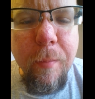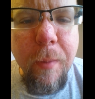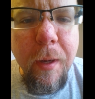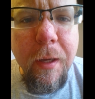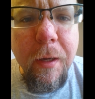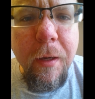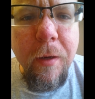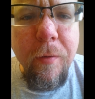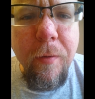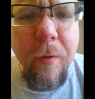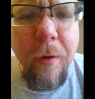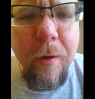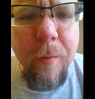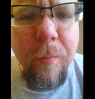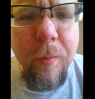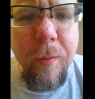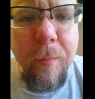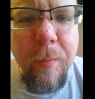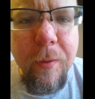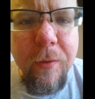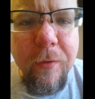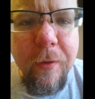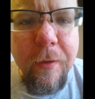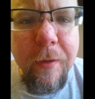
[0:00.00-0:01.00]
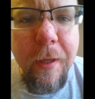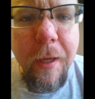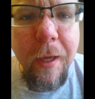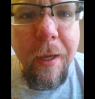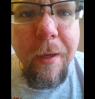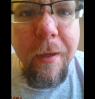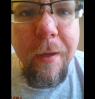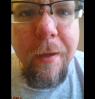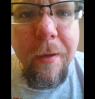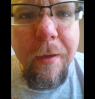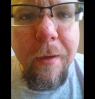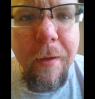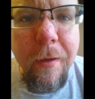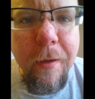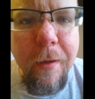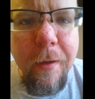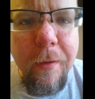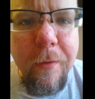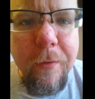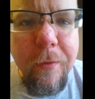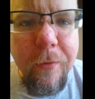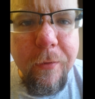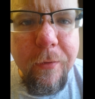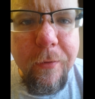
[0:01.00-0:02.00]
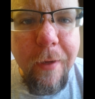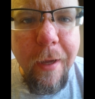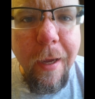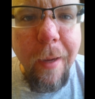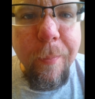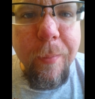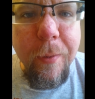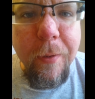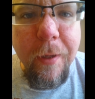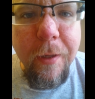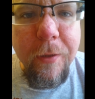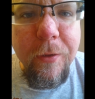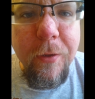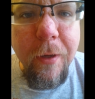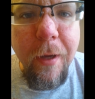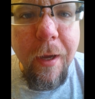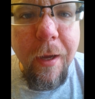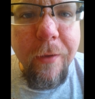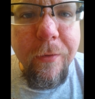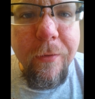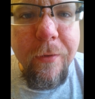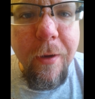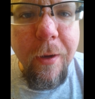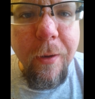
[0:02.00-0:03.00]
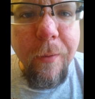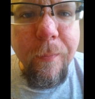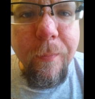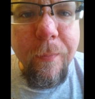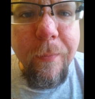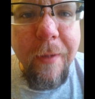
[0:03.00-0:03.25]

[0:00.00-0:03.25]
of my incredibly busy day to stop and let you guys know.